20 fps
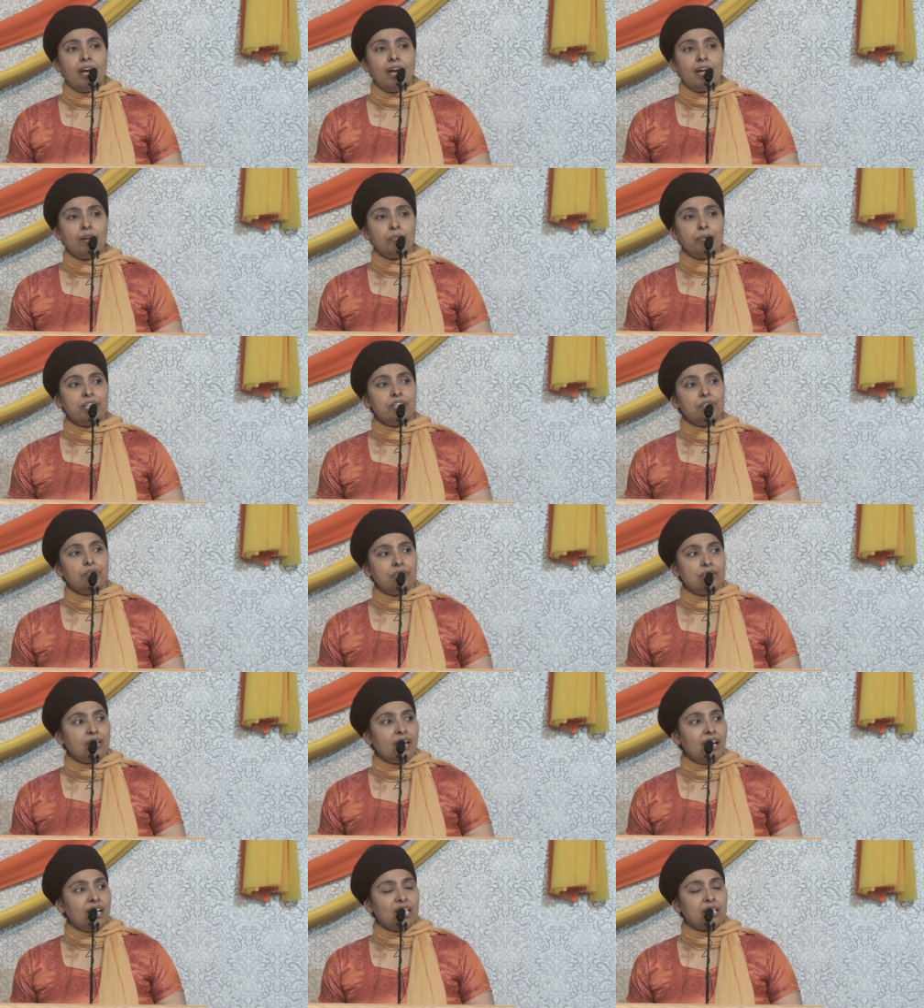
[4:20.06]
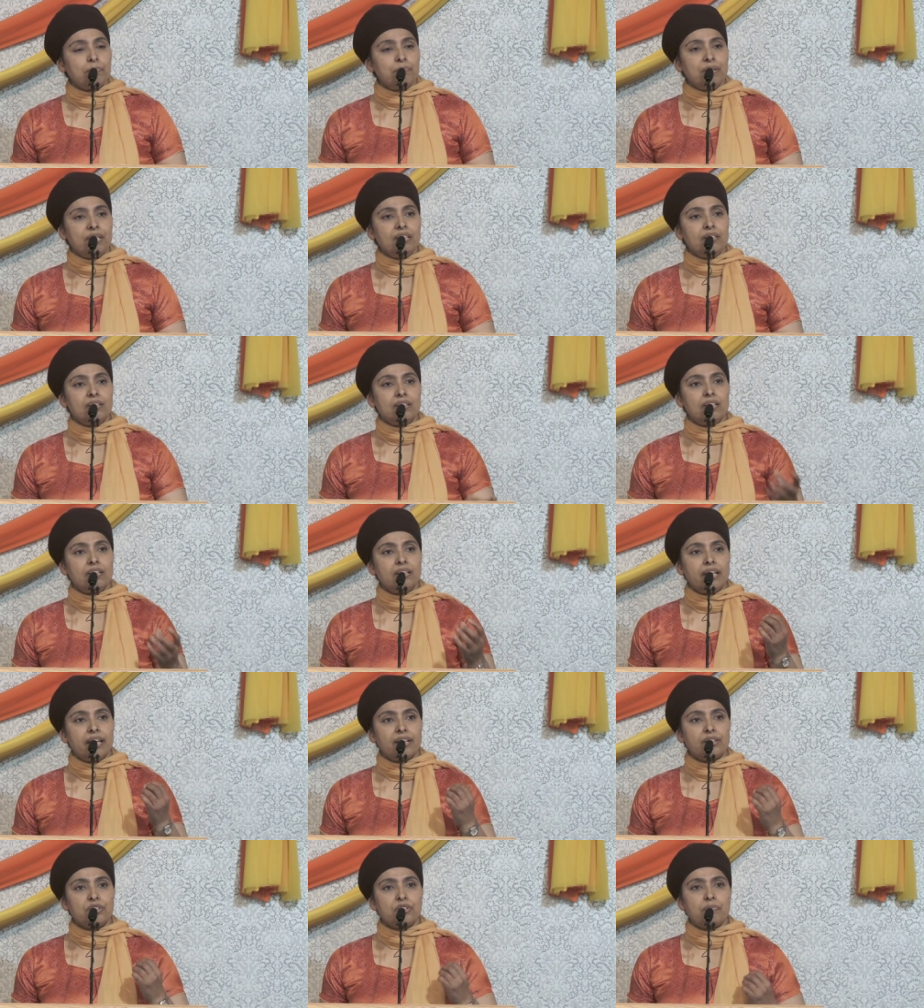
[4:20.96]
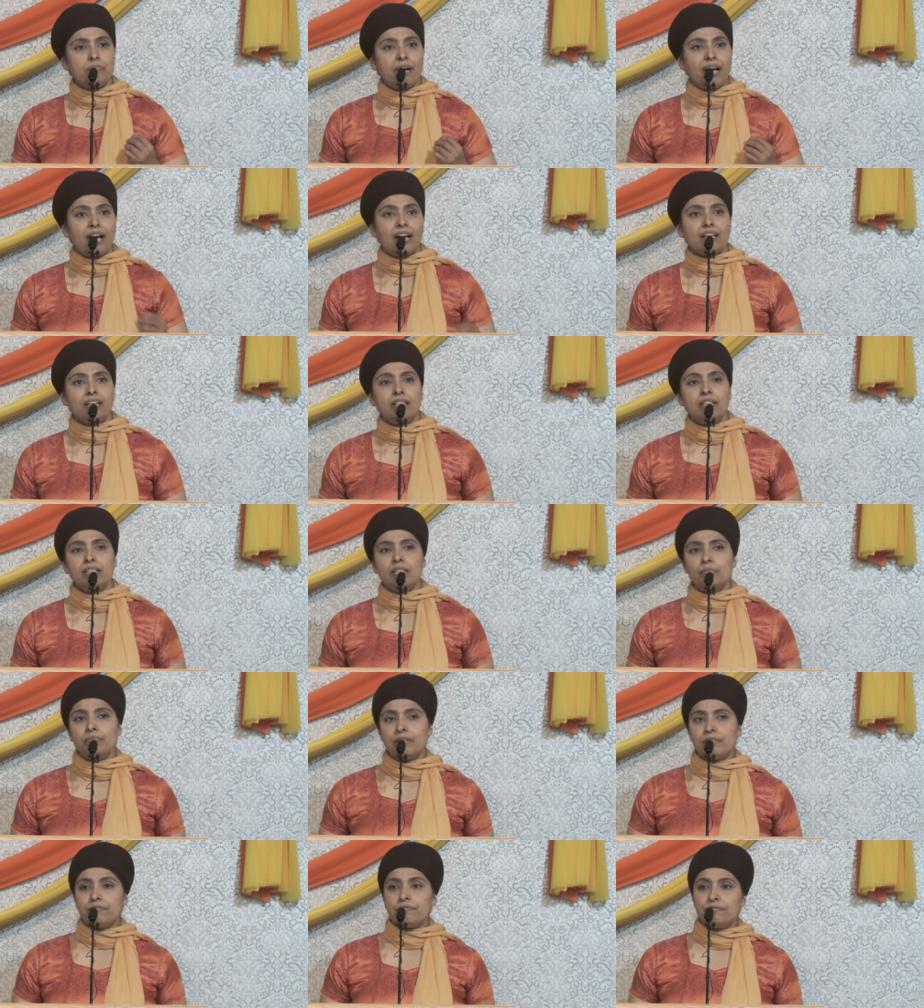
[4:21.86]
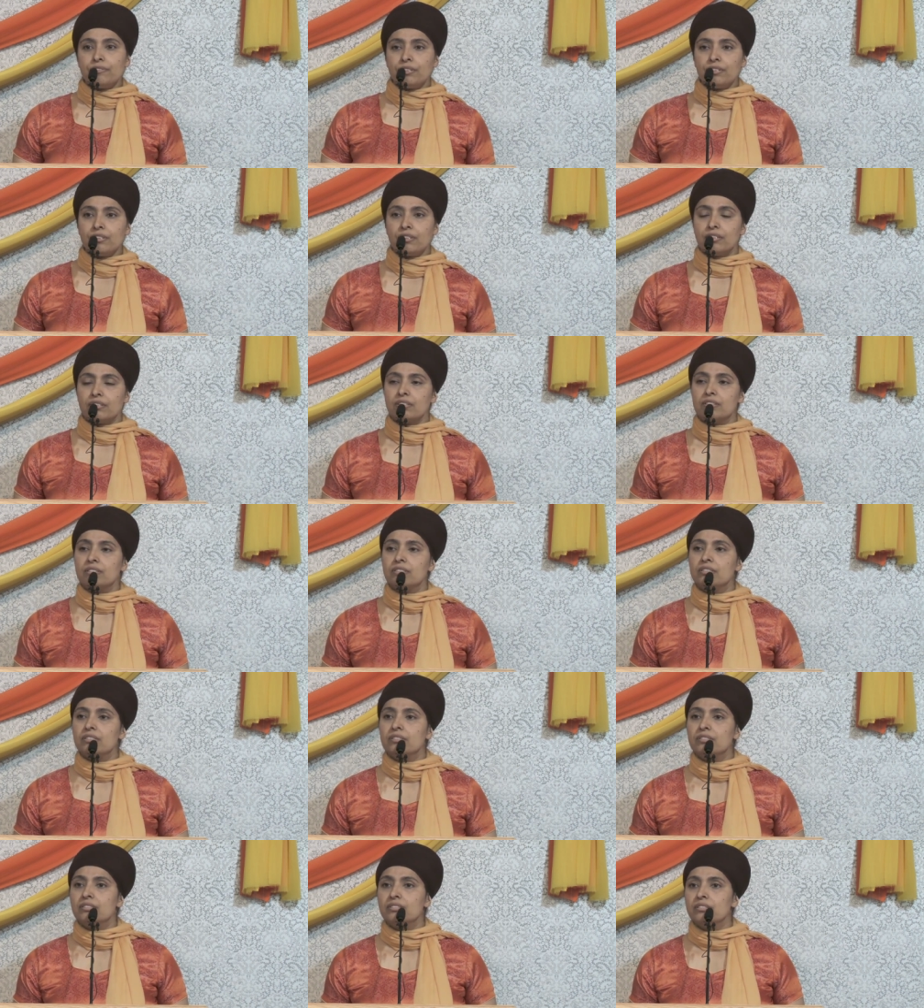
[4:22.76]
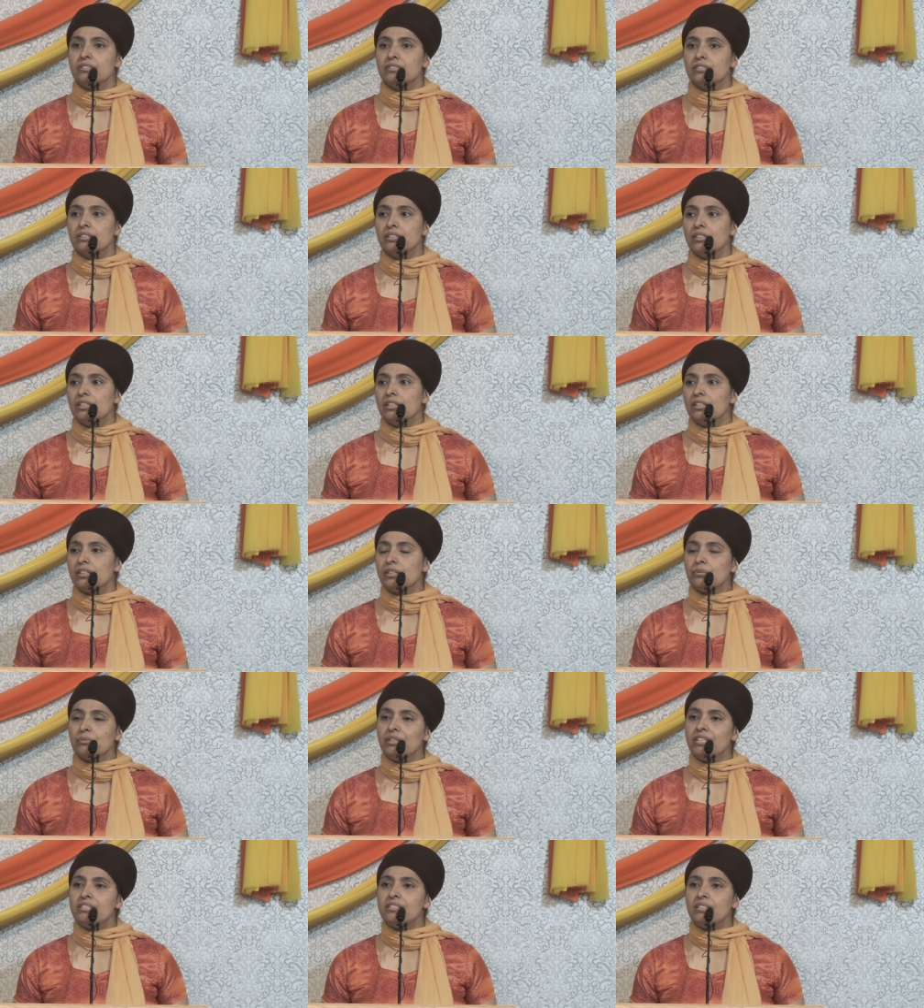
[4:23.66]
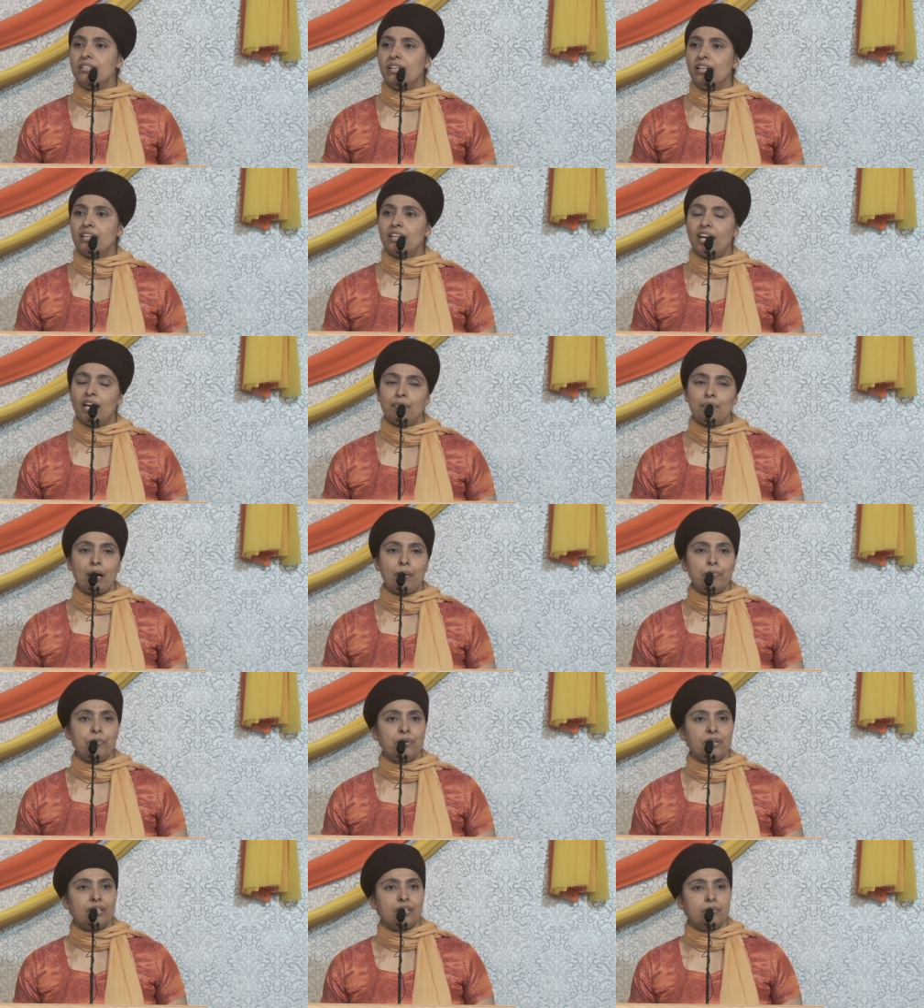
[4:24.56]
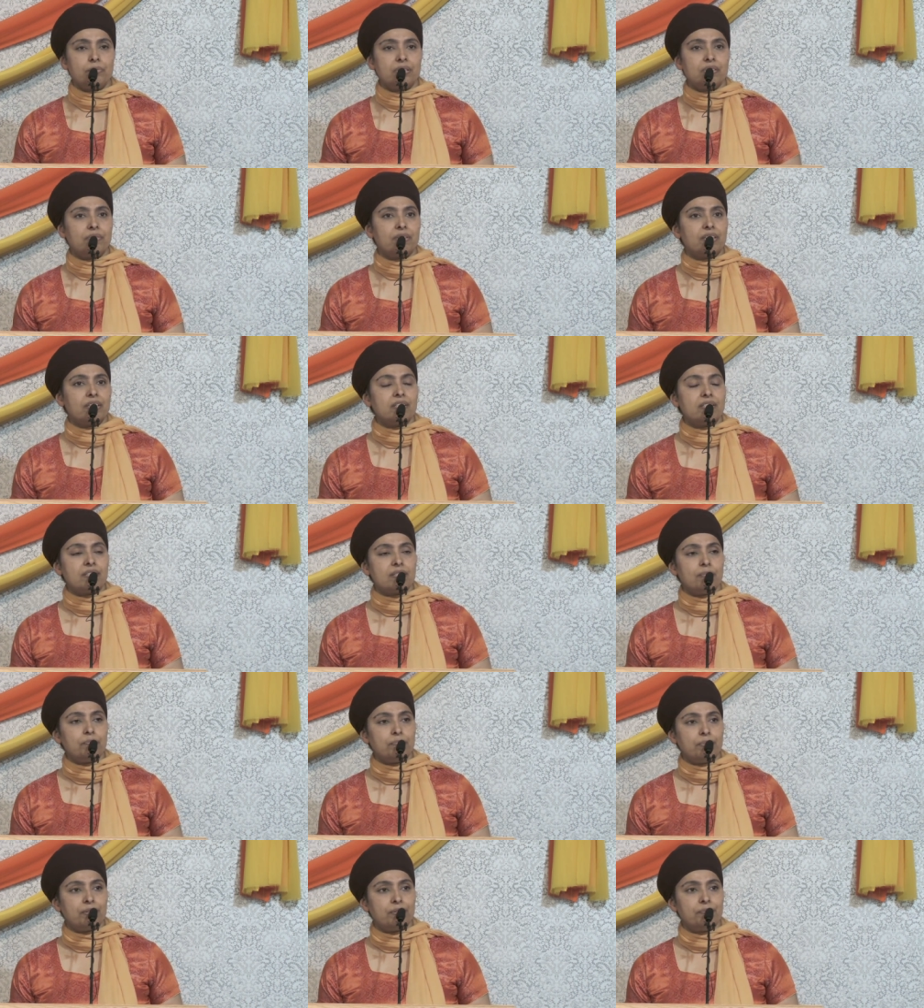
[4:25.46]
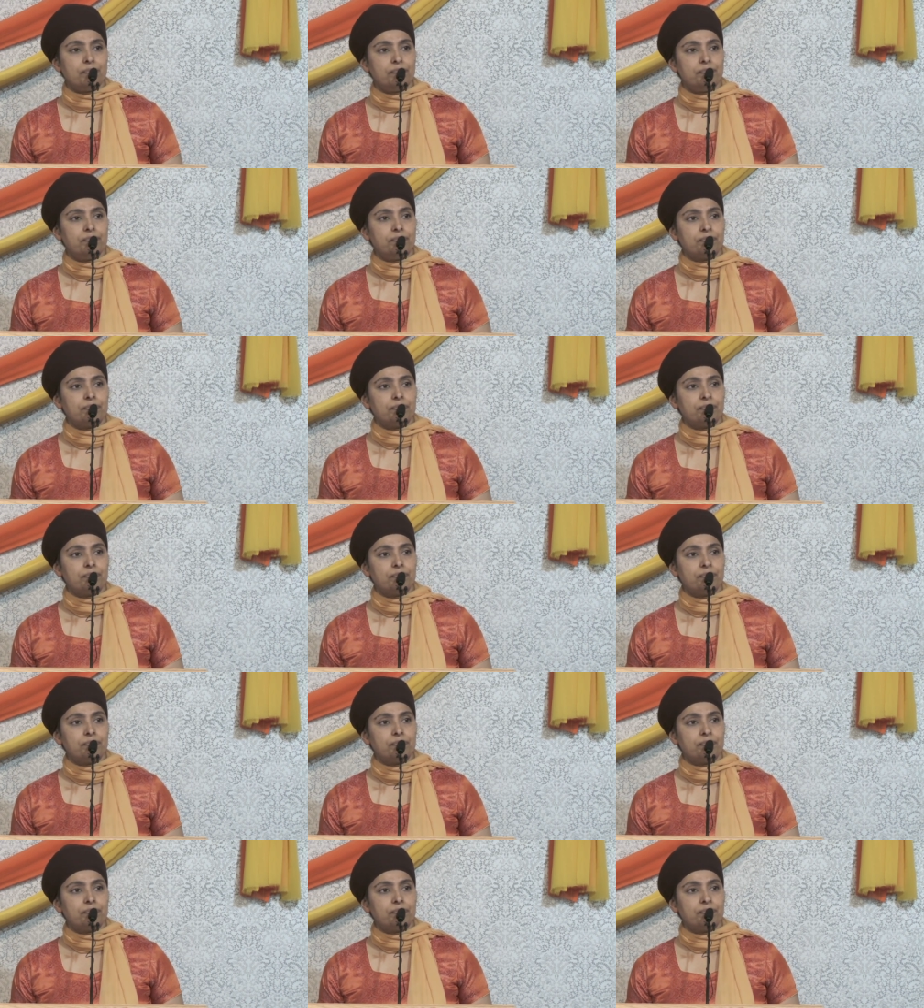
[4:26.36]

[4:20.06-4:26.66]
And when Guru Nanak peeled the layers back a little bit further, the reason he came up with was very simple